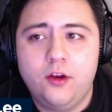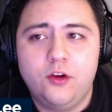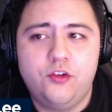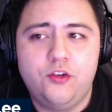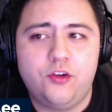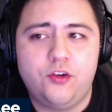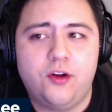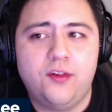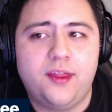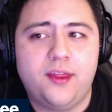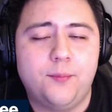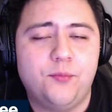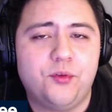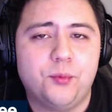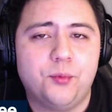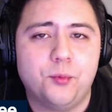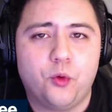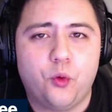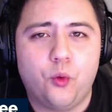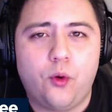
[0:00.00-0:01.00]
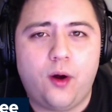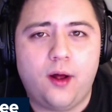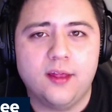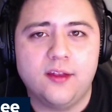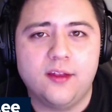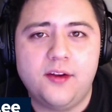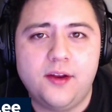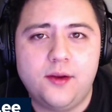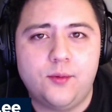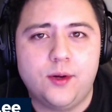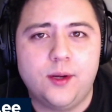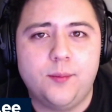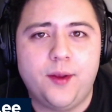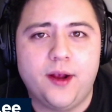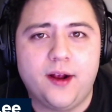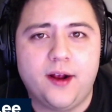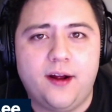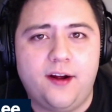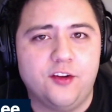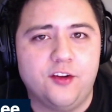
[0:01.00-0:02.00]
showed them some quality
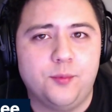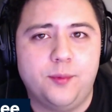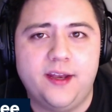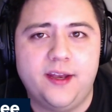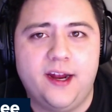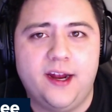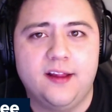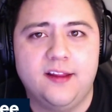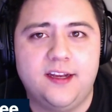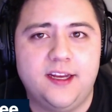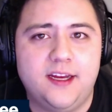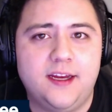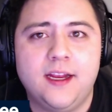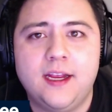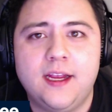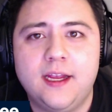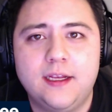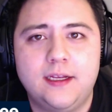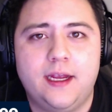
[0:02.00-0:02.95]
Winnipeg hospitality,